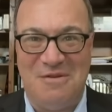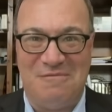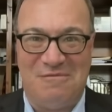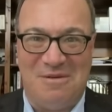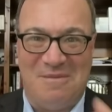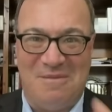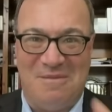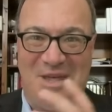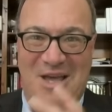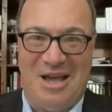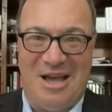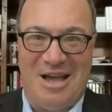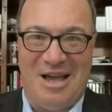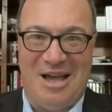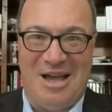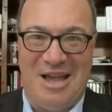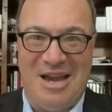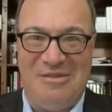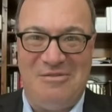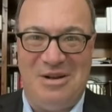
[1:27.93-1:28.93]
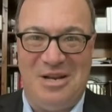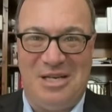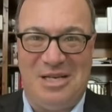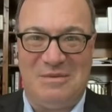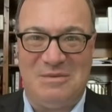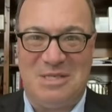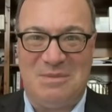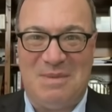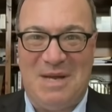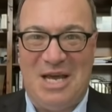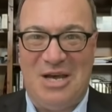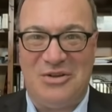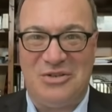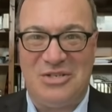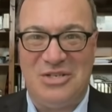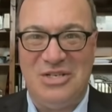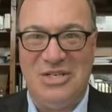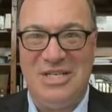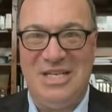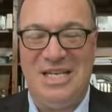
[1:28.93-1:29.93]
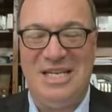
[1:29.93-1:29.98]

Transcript: from the higher income spouse